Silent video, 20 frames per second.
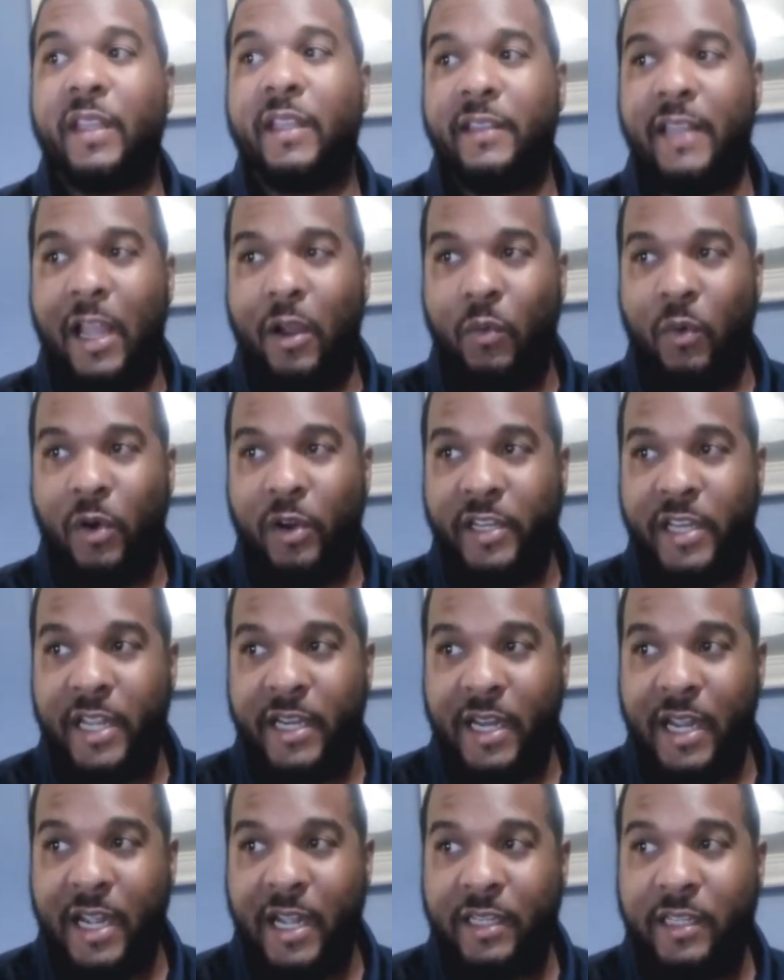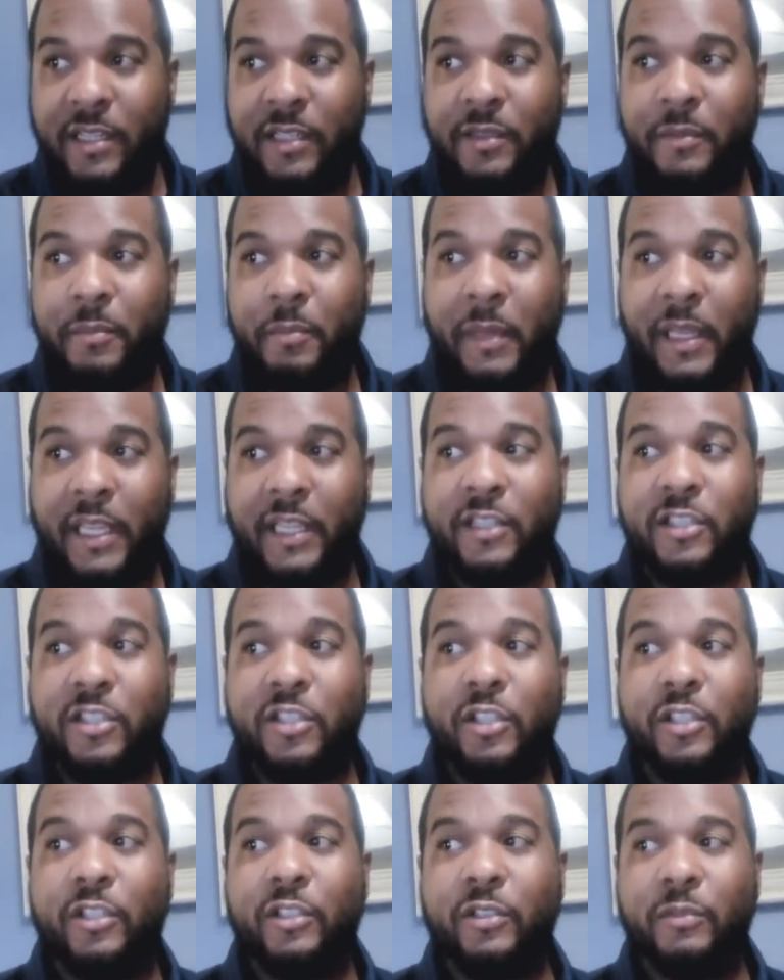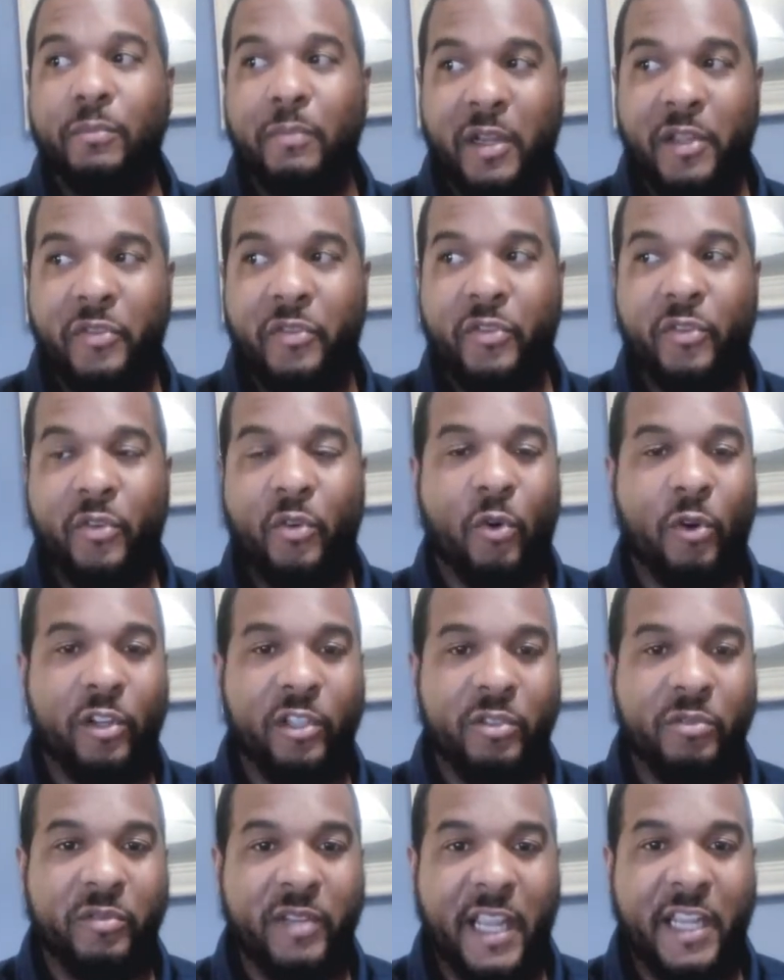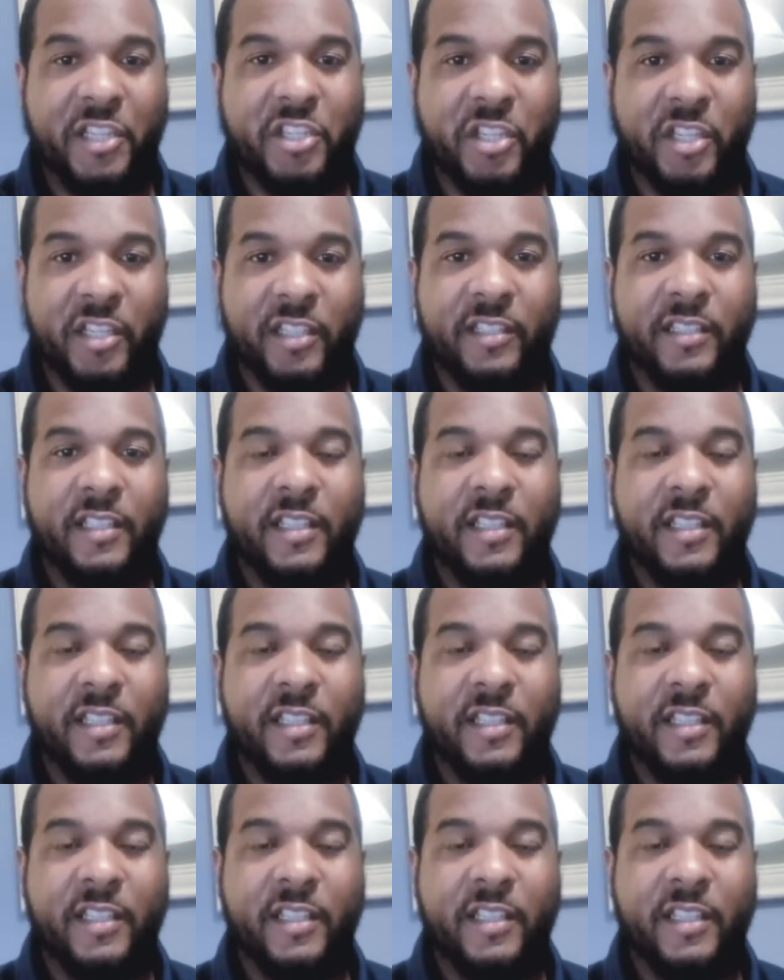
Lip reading: That word Yarak means month or lunation.